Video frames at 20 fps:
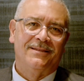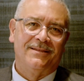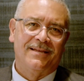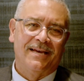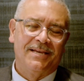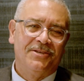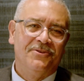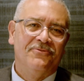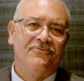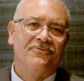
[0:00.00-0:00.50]

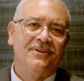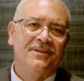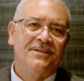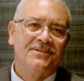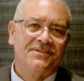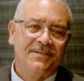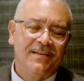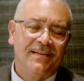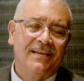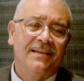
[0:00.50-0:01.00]
Thank you for
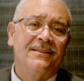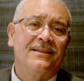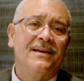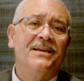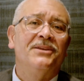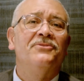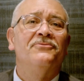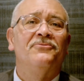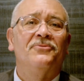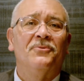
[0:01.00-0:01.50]
listening and
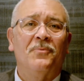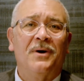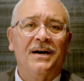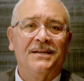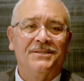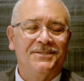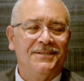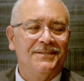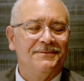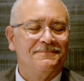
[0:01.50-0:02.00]
thank you for
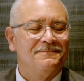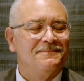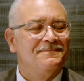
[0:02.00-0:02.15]
watching.